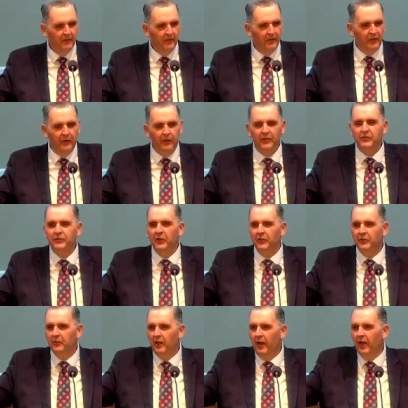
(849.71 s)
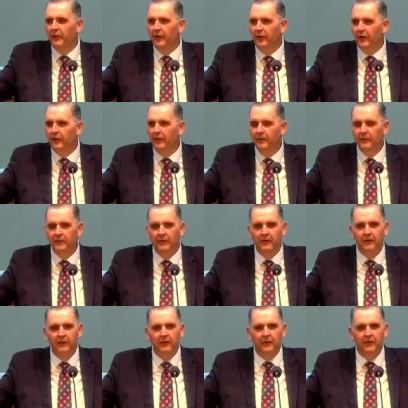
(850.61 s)
There is another
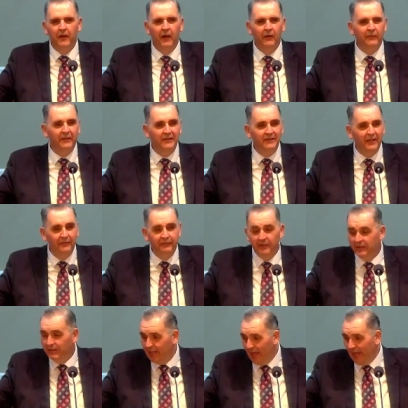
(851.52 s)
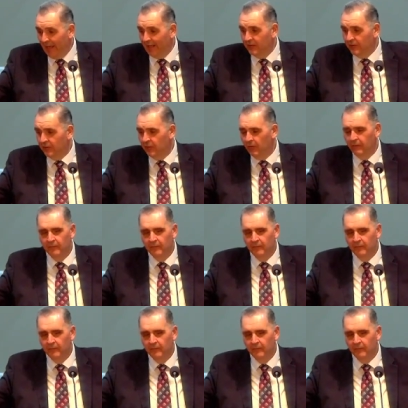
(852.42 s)
of a different kind